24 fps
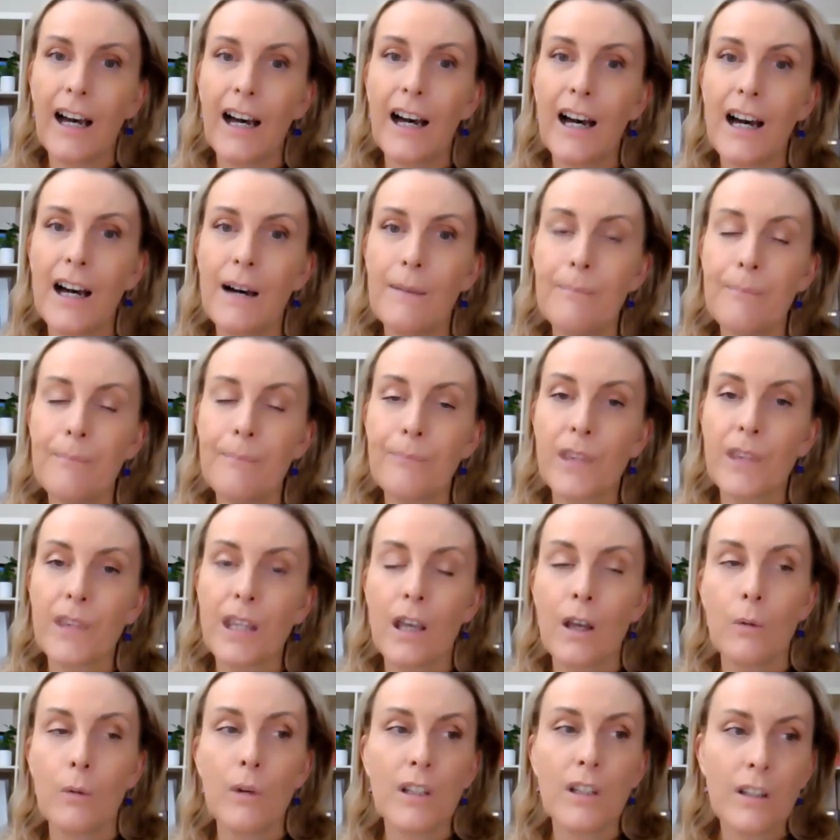um,
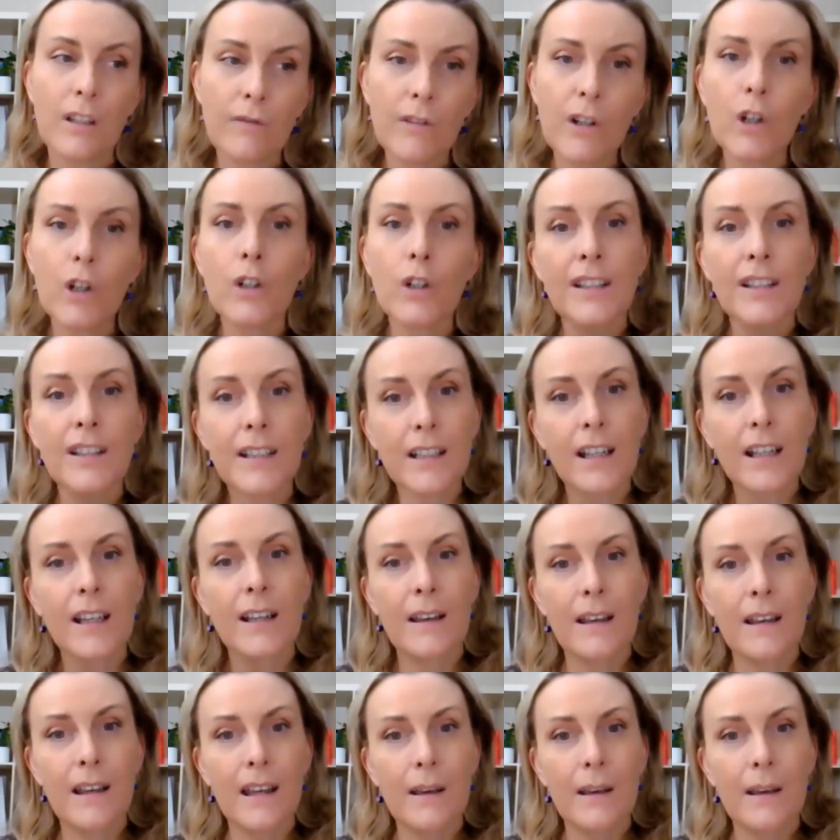which of course
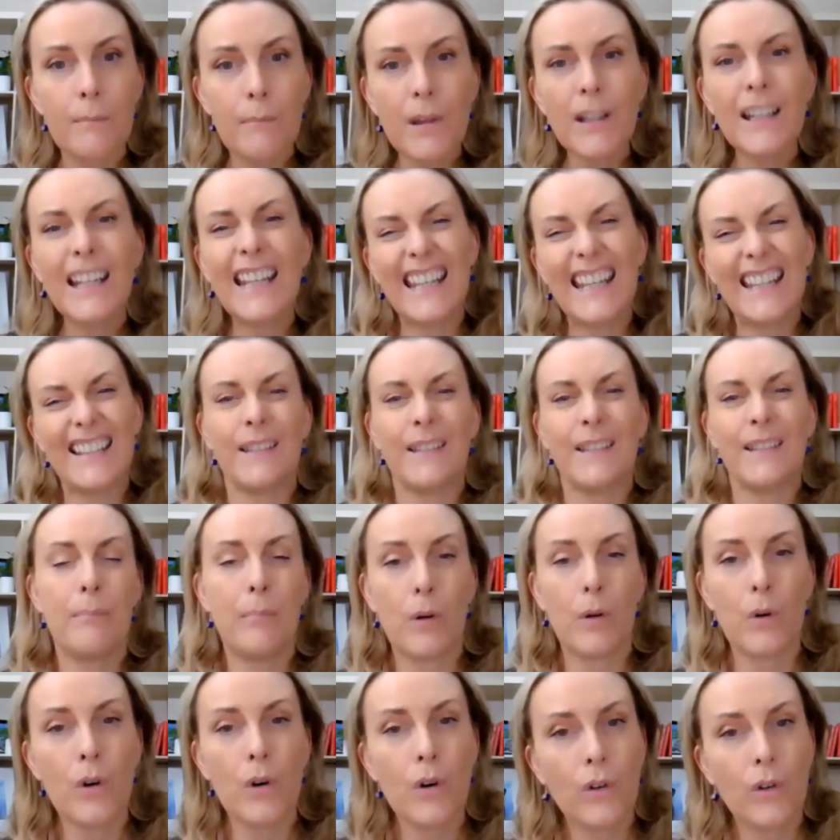money is
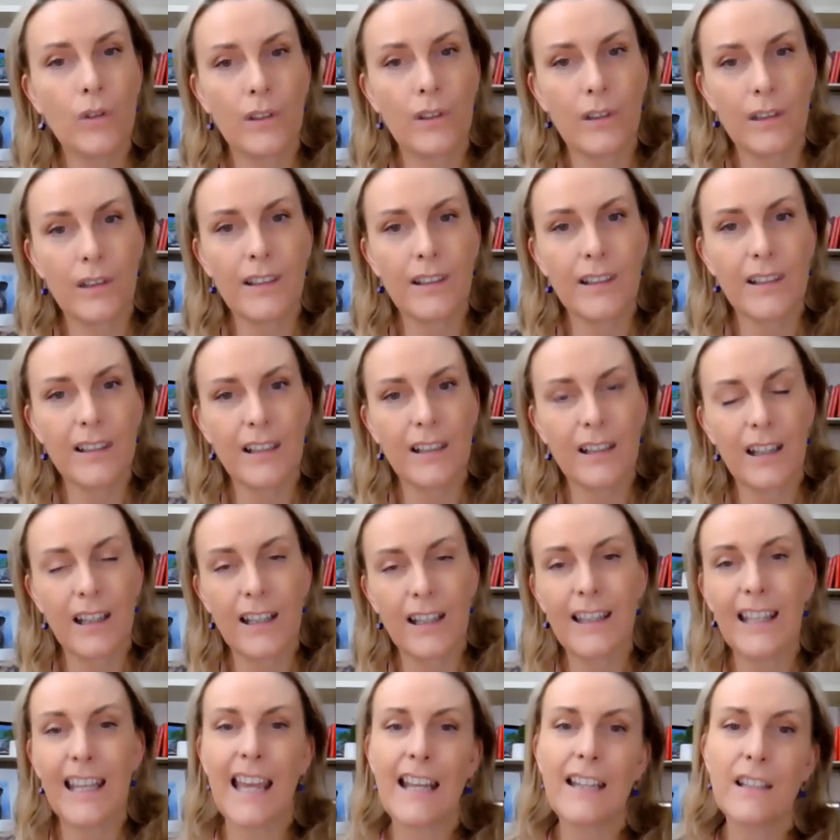important
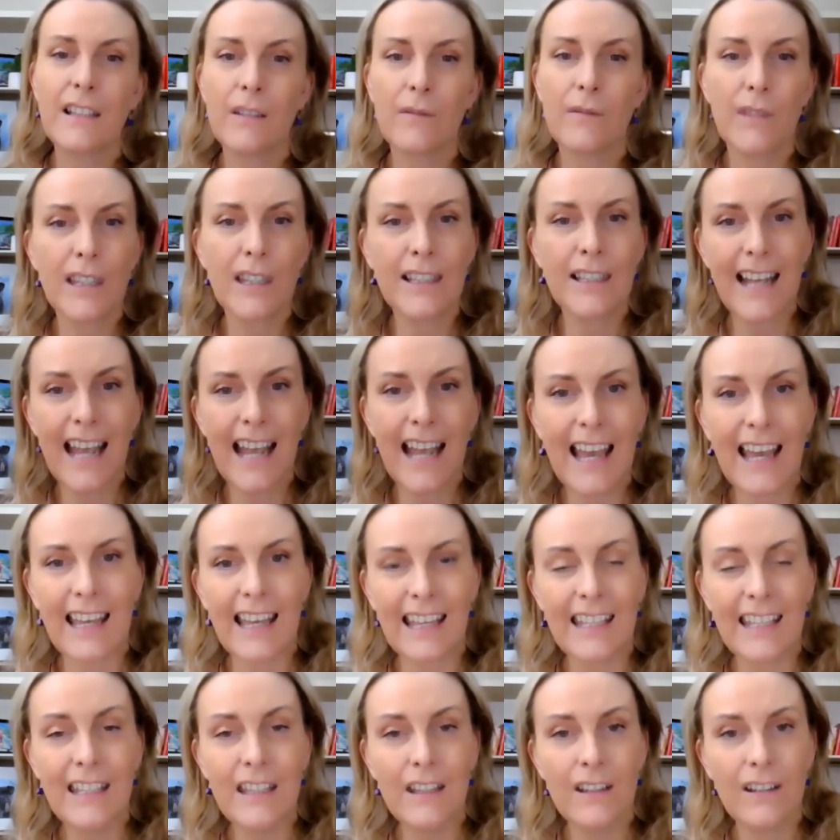at the end of the
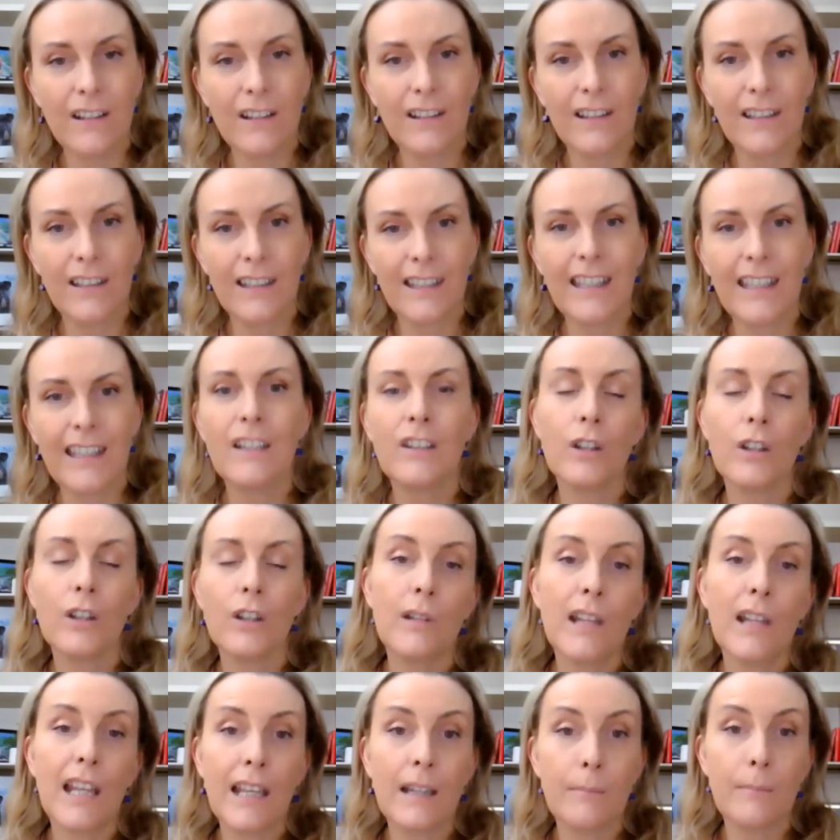day you
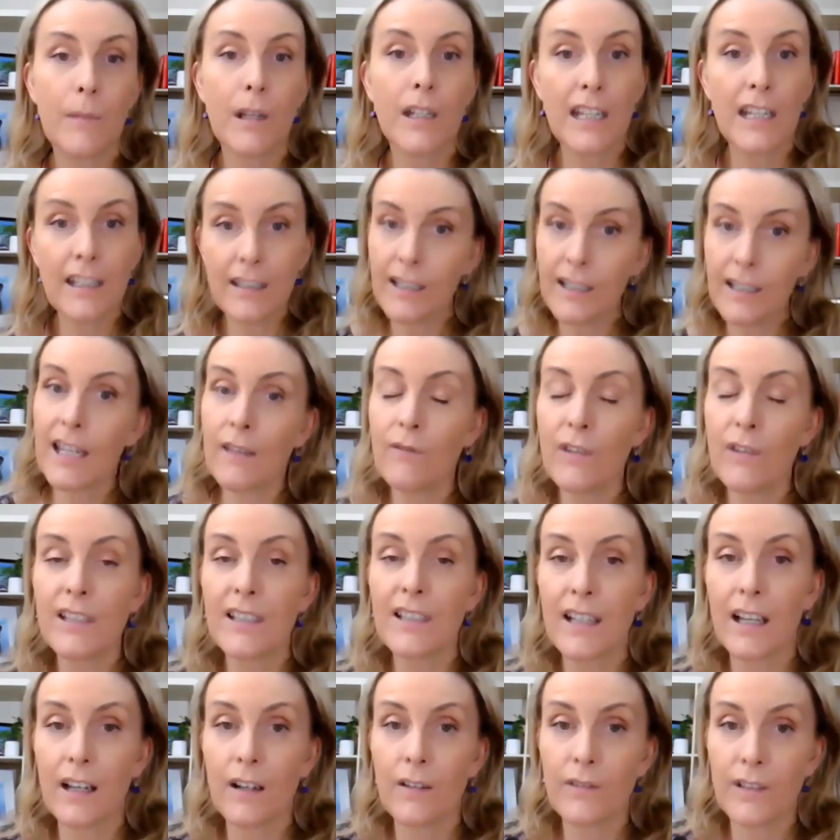do need money to give
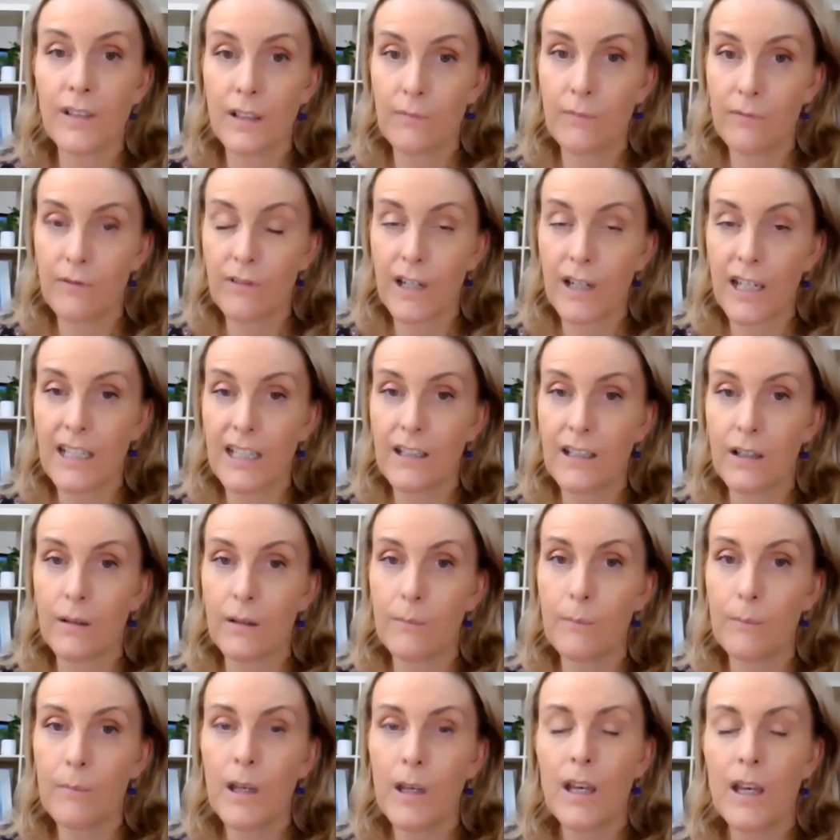yourself some
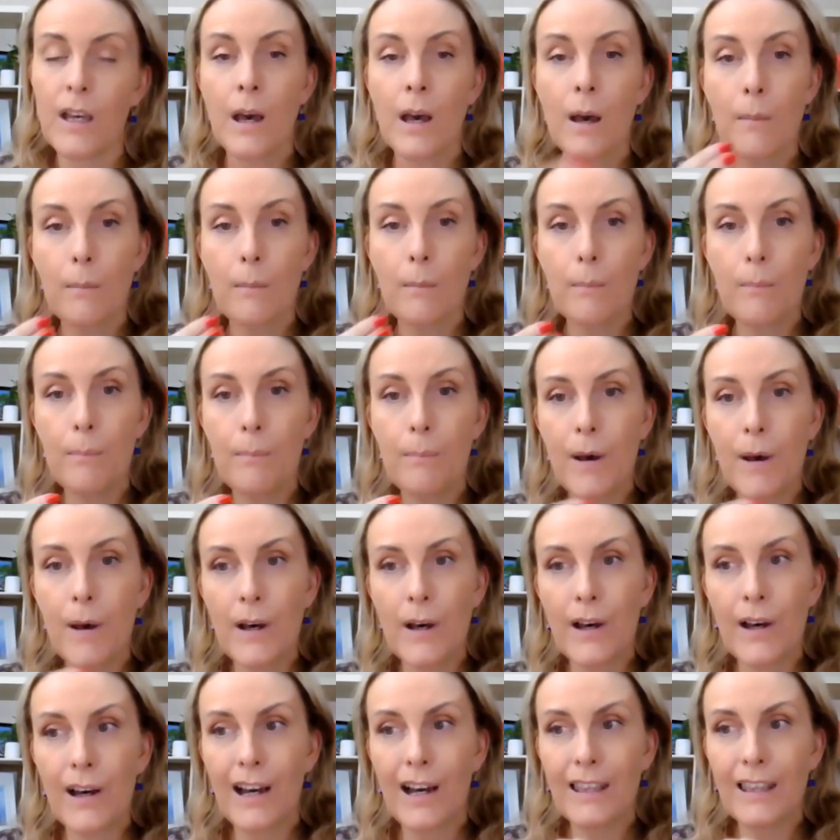freedom
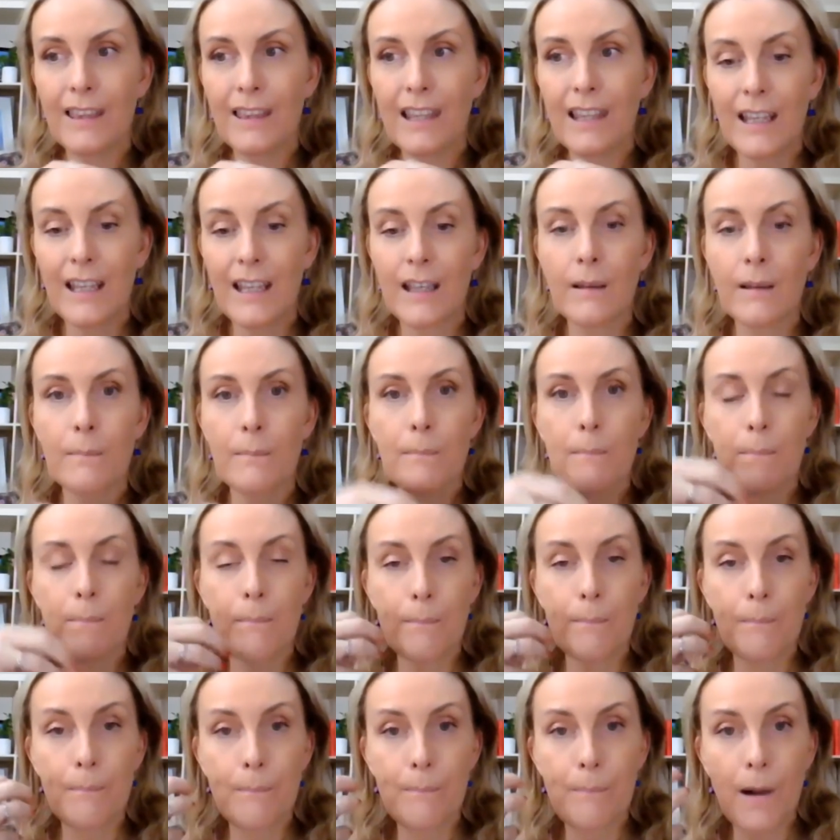but i think
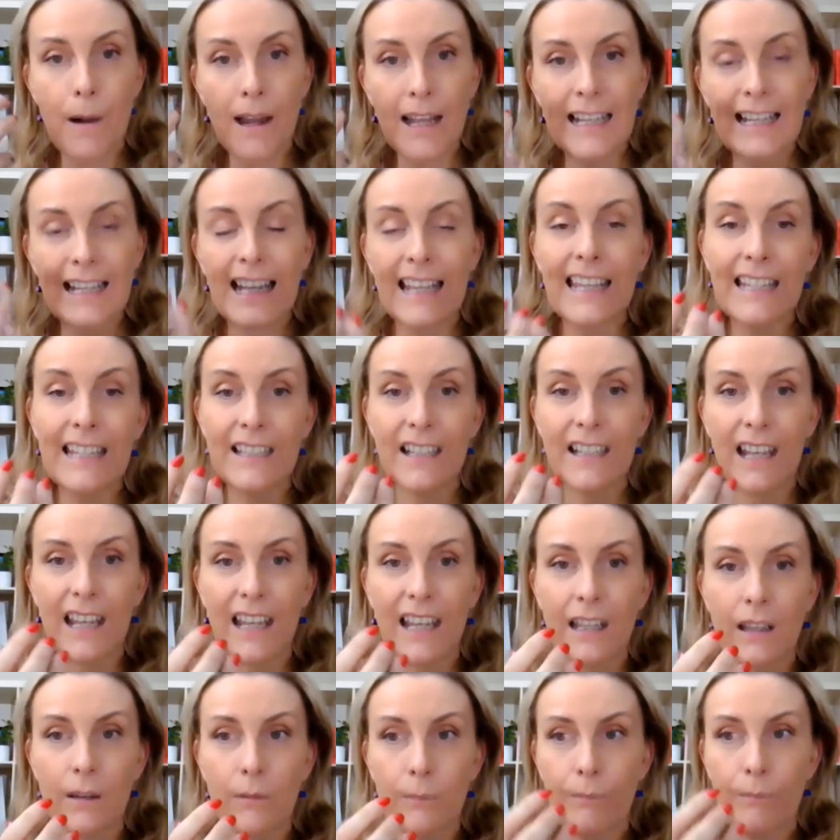by
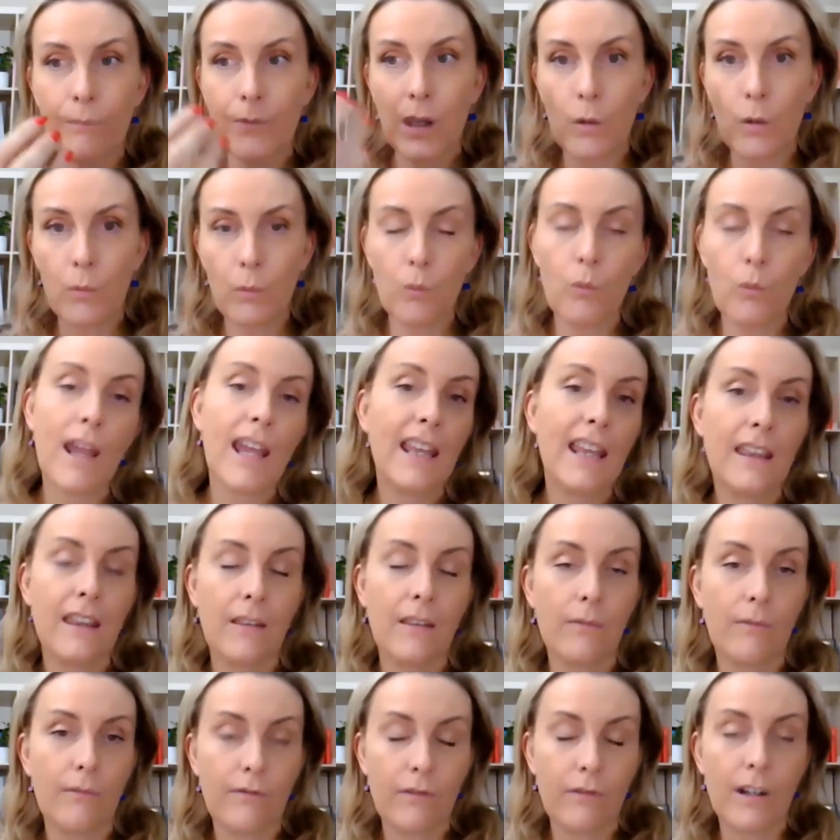leading
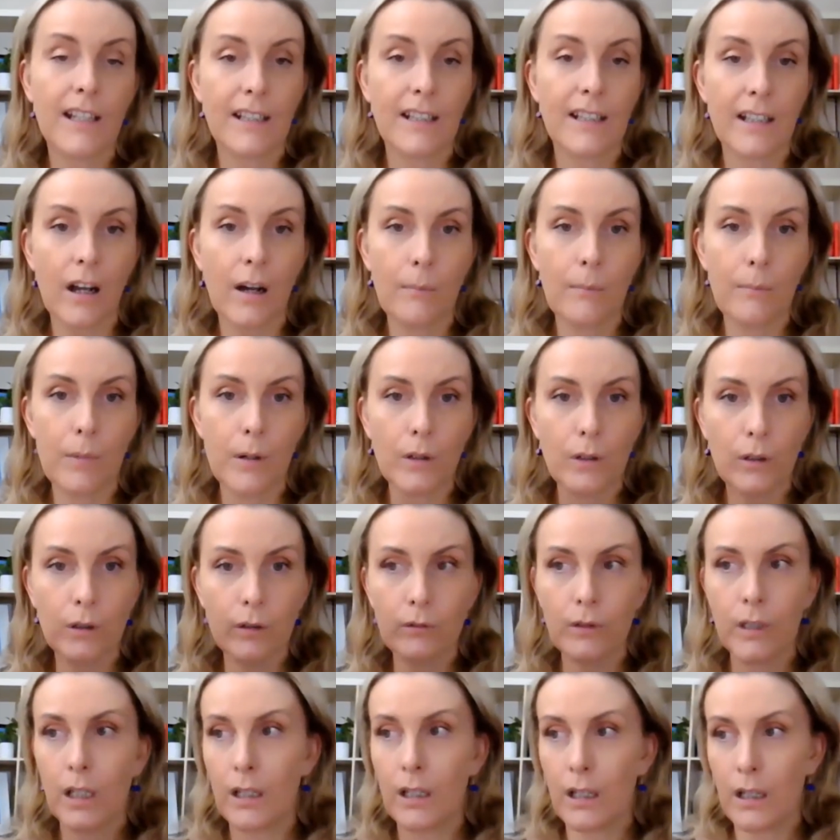with for
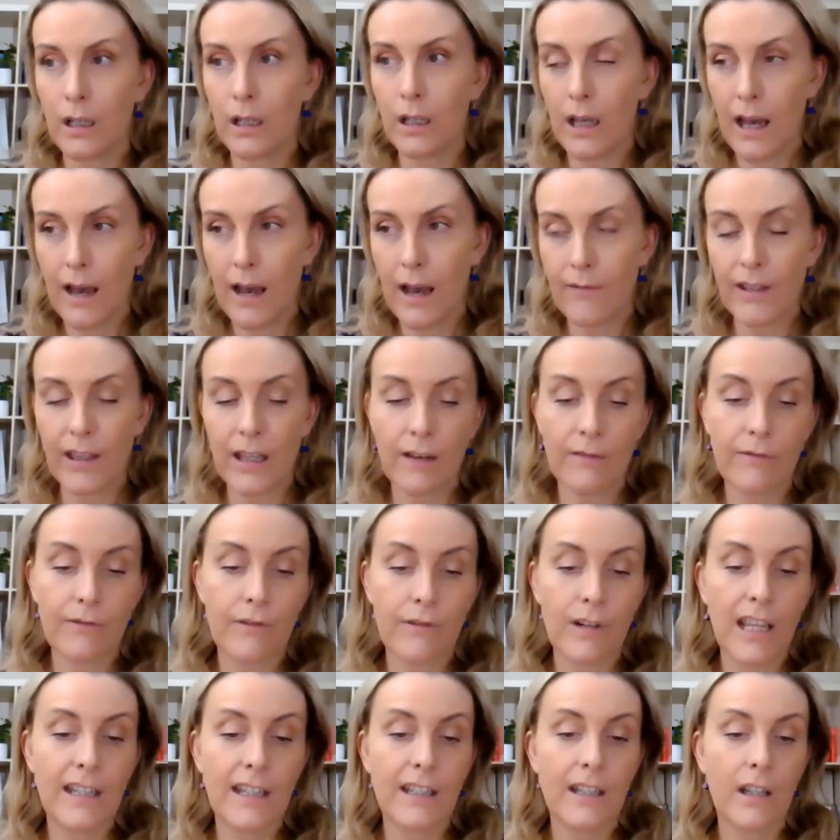example having that
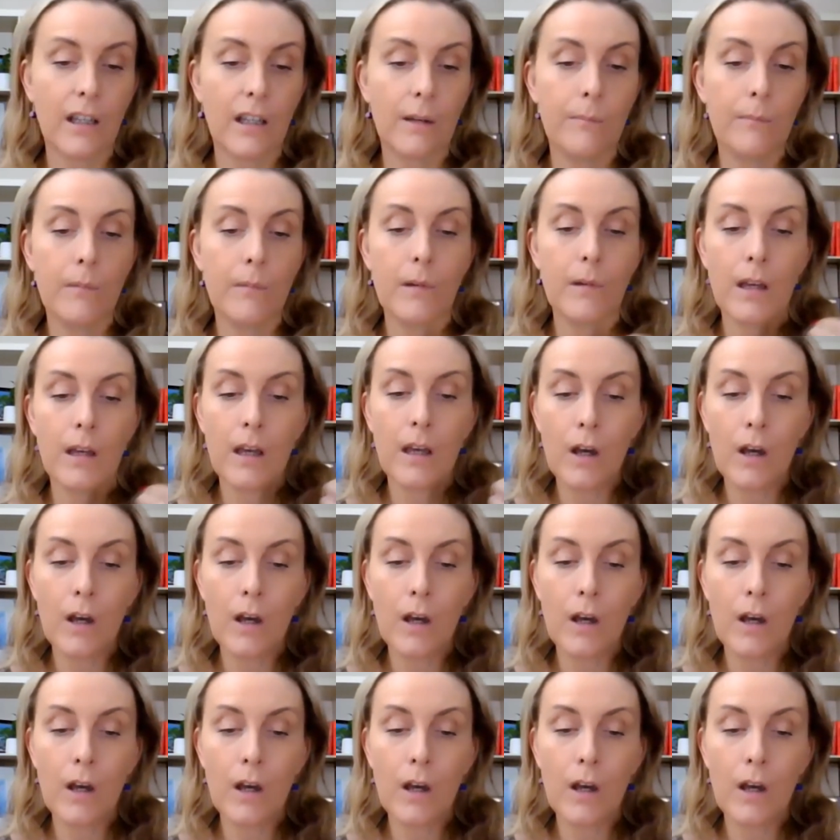freedom